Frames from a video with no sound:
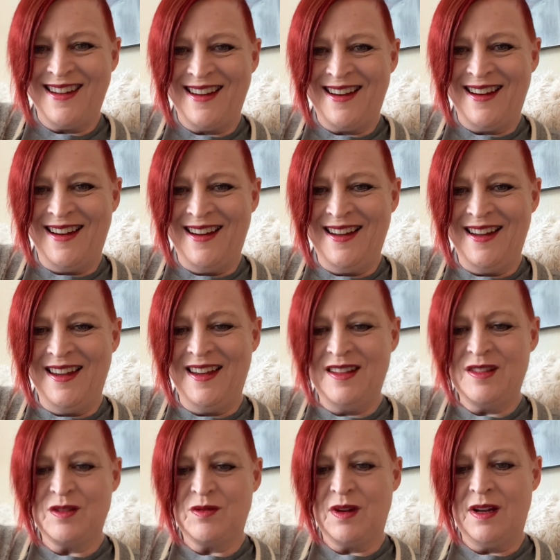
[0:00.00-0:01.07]
Hi,
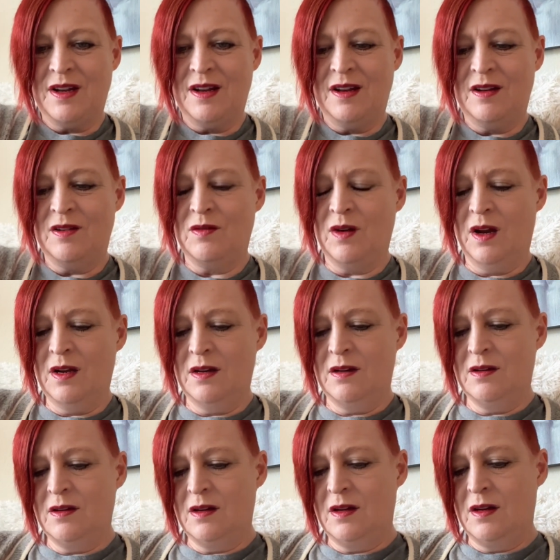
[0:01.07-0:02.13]
it's Redheaded Riding
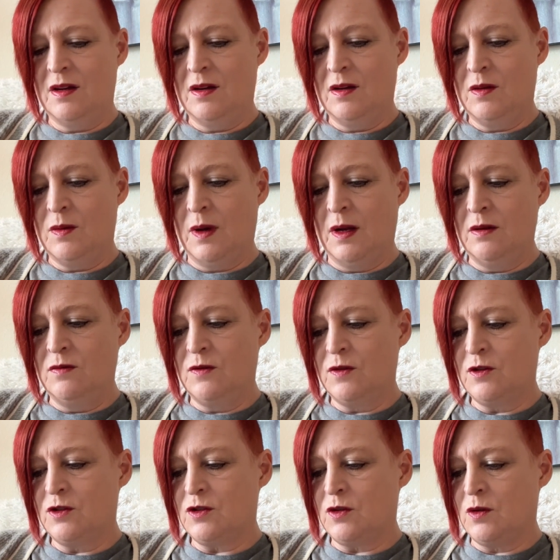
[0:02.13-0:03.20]
Hood here, Red for
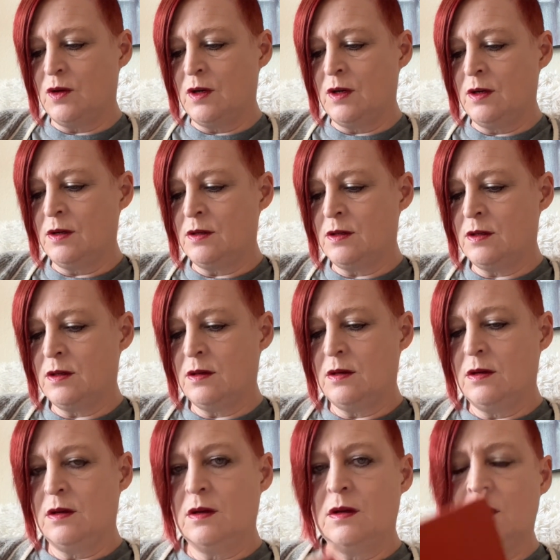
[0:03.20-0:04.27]
short.
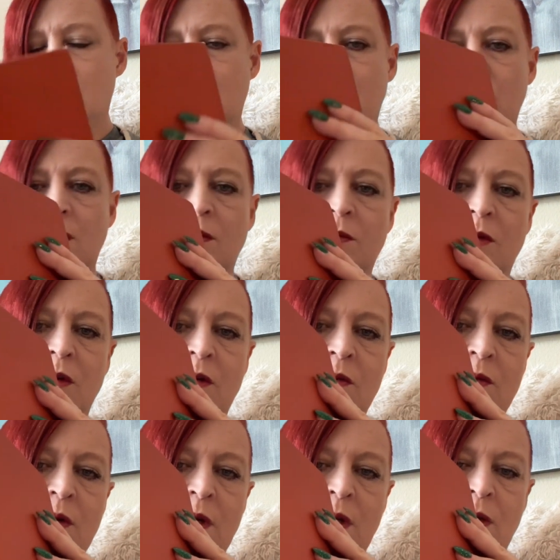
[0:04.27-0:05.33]
Gonna
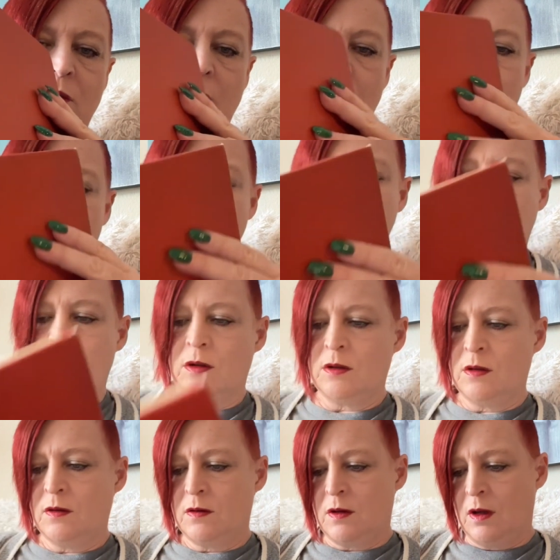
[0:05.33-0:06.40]
read William
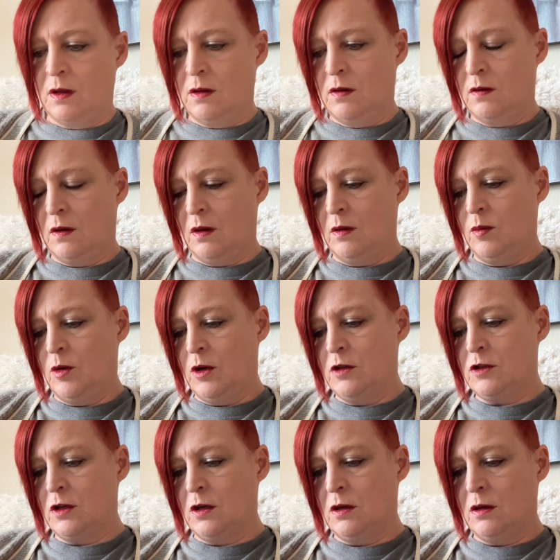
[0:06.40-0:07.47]
Barclay's Daily
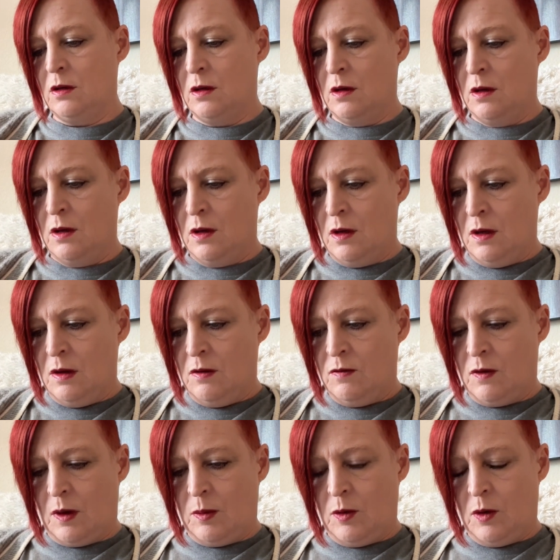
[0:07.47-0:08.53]
Celebration,
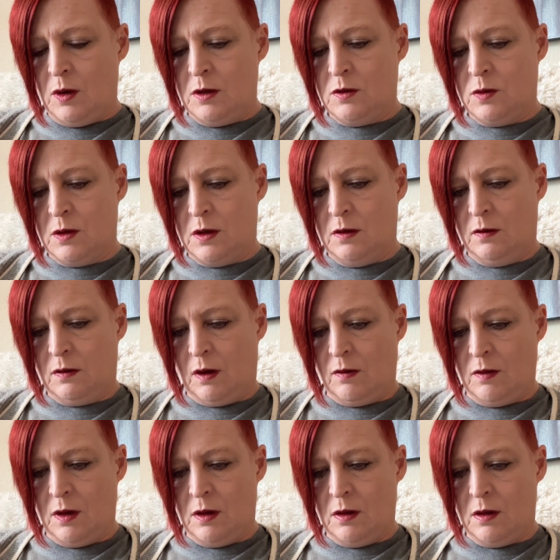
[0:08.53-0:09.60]
February
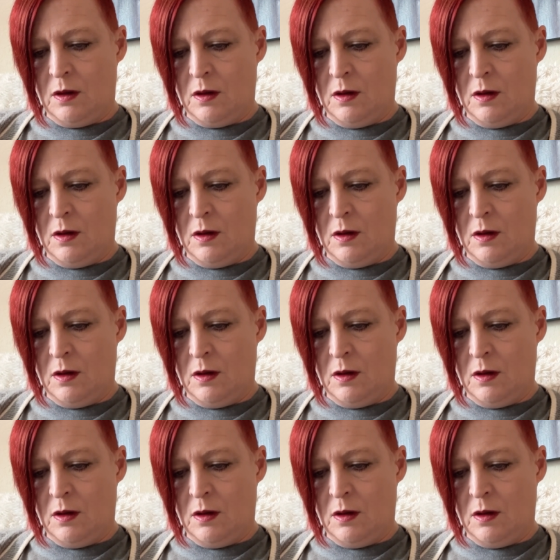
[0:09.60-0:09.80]
27th.